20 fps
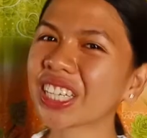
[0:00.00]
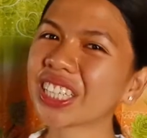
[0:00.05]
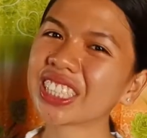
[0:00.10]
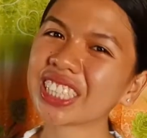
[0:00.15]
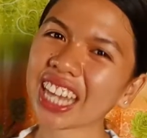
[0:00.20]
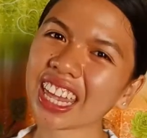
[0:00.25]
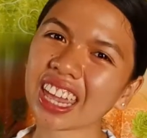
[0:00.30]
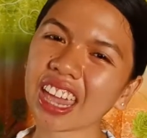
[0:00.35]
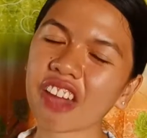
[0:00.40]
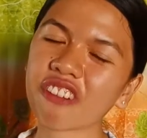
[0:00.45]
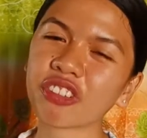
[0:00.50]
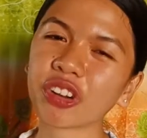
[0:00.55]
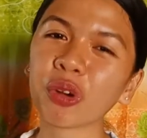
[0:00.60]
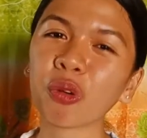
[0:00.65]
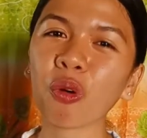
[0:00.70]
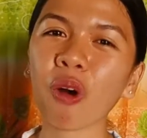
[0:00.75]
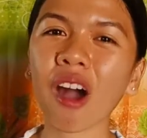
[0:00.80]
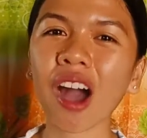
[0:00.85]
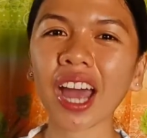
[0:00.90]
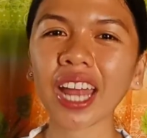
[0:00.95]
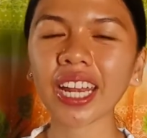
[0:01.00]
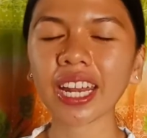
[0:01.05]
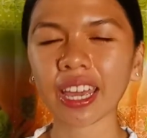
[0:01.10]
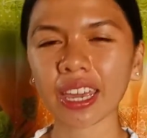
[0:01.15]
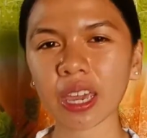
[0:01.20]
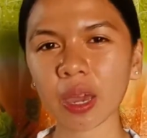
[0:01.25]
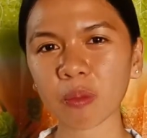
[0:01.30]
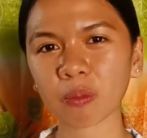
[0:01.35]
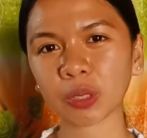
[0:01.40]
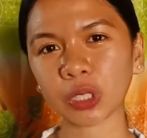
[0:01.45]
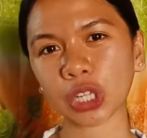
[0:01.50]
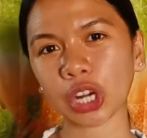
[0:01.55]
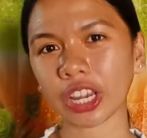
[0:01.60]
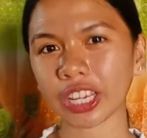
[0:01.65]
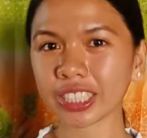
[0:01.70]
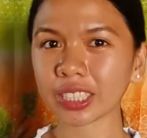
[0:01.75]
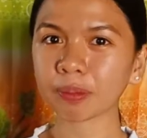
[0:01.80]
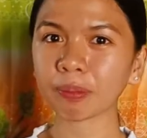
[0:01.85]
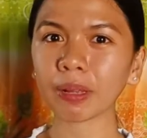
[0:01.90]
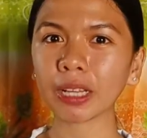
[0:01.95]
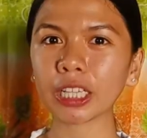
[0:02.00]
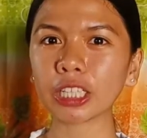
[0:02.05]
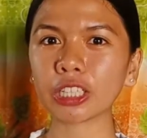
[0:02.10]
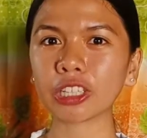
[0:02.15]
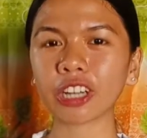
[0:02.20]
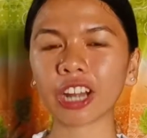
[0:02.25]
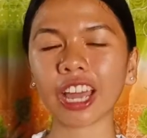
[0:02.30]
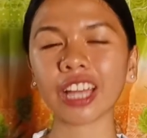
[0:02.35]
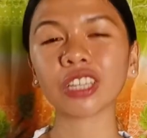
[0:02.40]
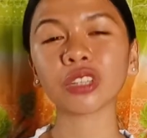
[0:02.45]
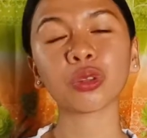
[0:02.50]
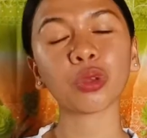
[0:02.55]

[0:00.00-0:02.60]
day, everyone. I am Joyce Paluran,